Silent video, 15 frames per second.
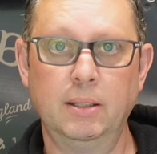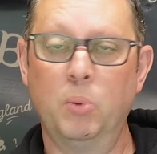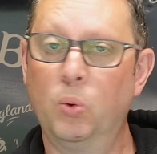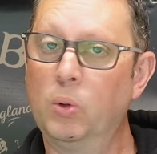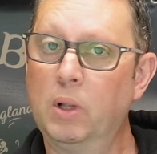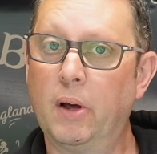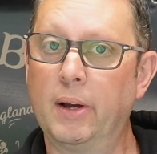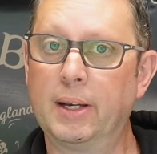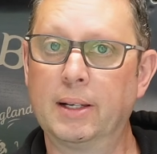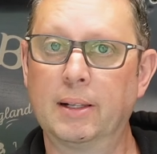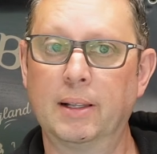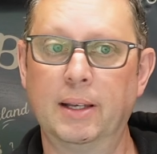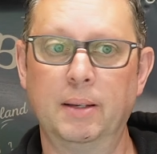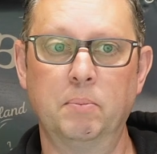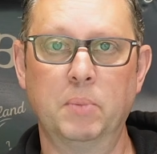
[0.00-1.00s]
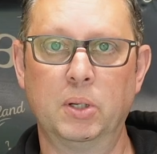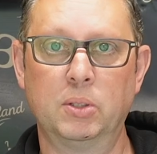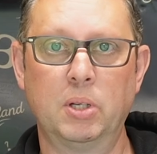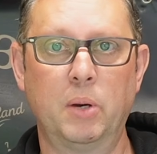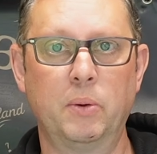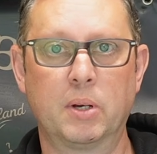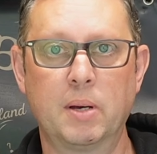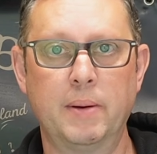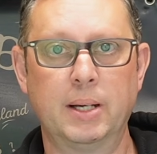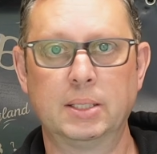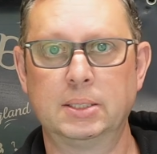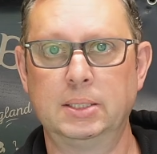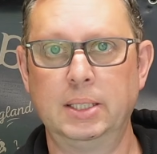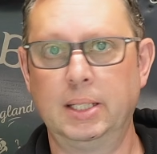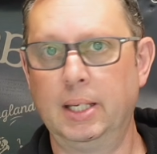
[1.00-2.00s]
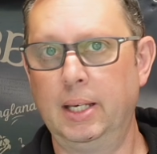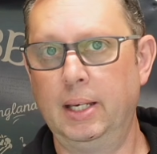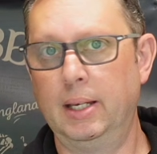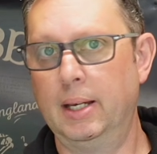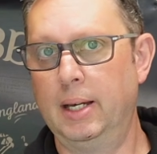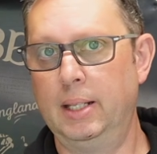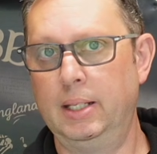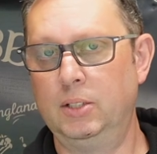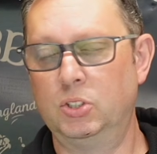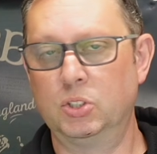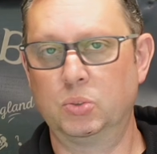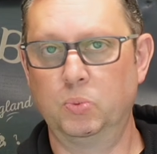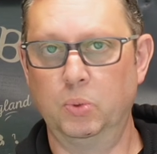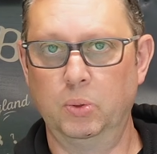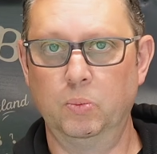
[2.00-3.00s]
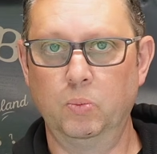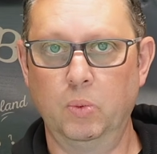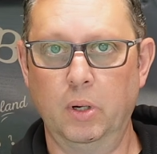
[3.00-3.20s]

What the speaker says: more likely my dough would come out sticky and it just wouldn't